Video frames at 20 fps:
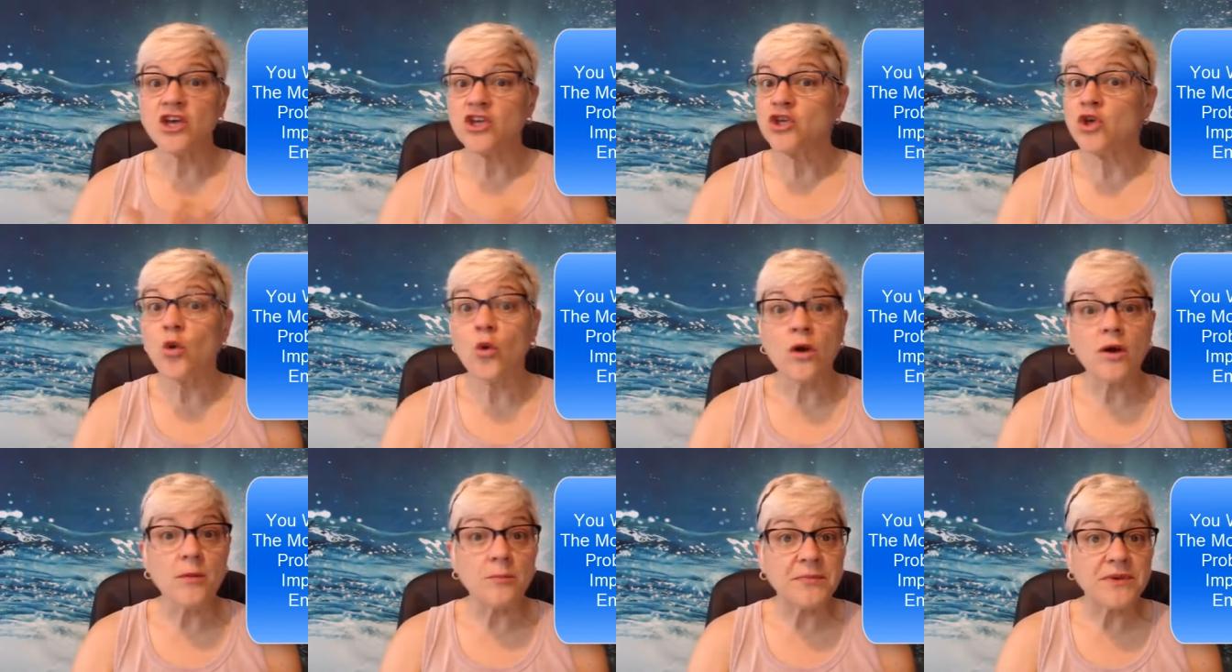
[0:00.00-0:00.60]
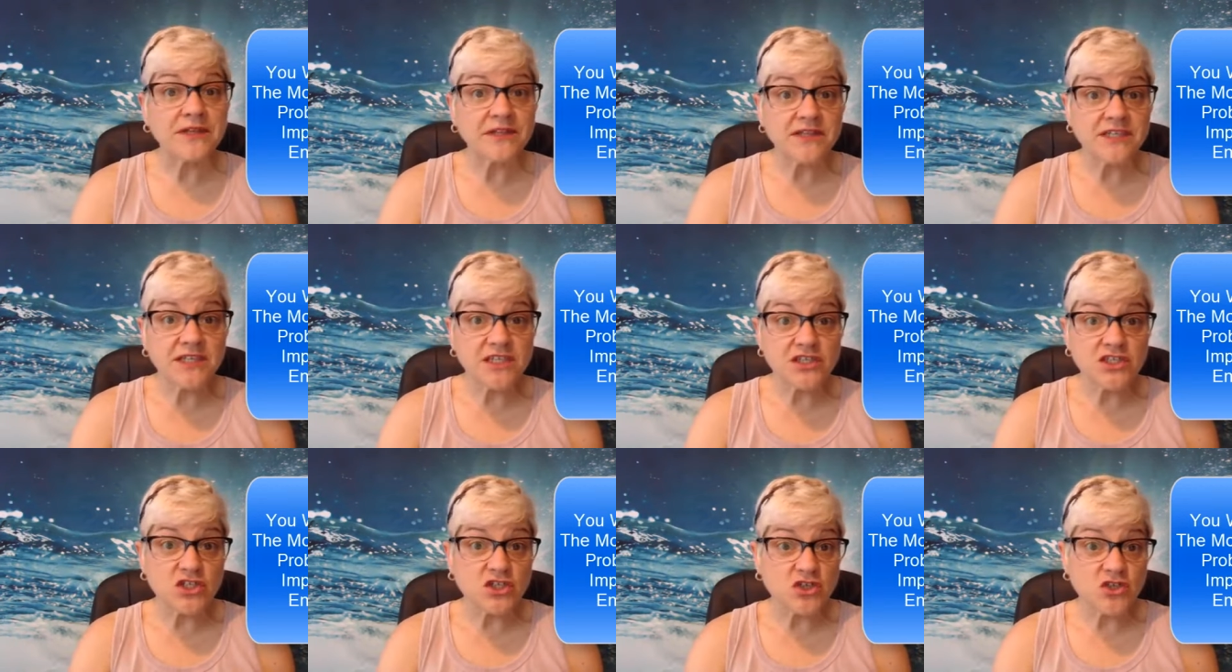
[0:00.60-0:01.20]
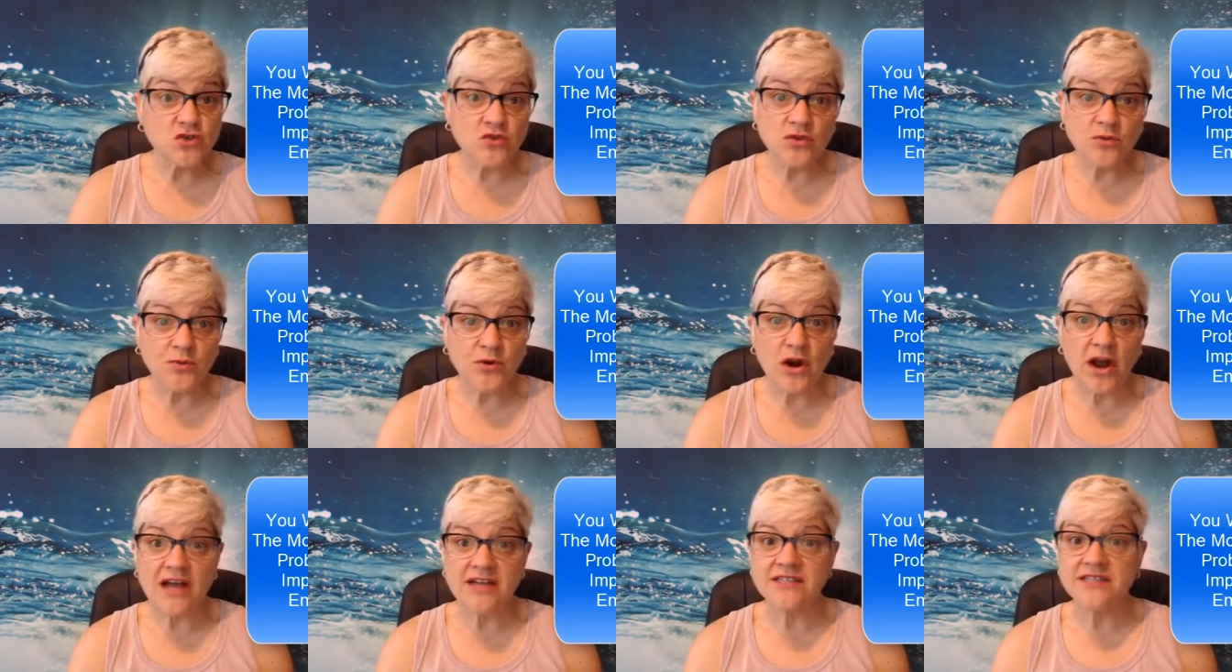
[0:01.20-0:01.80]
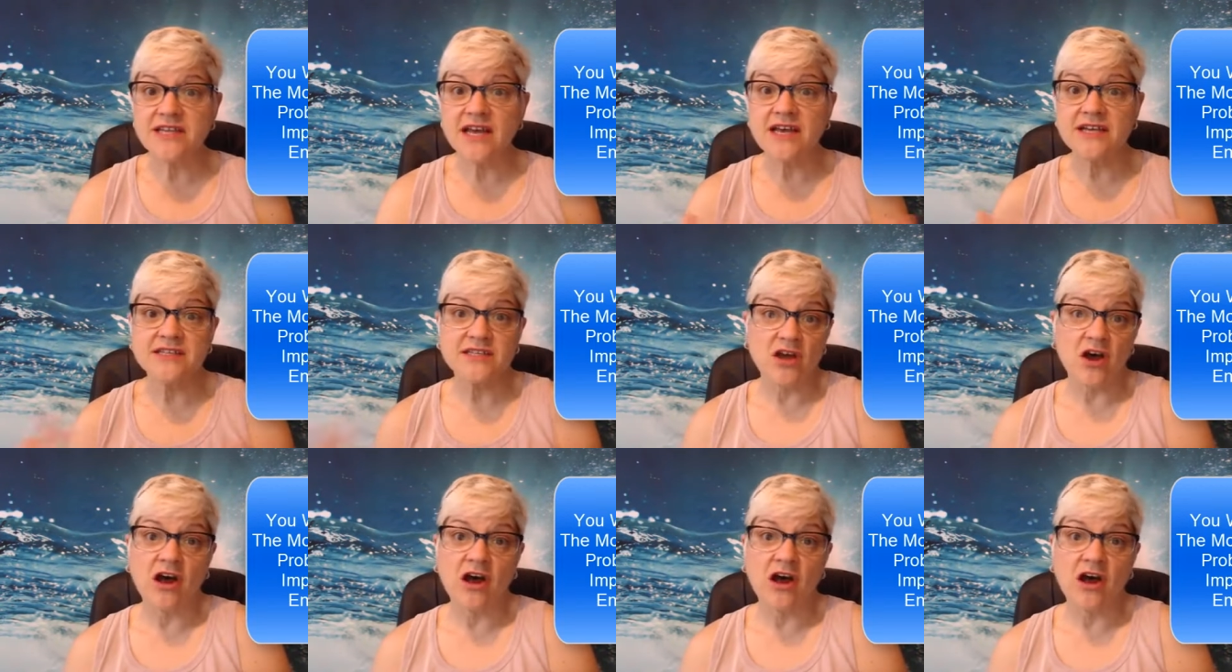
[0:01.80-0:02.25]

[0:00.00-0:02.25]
your ability to do the process,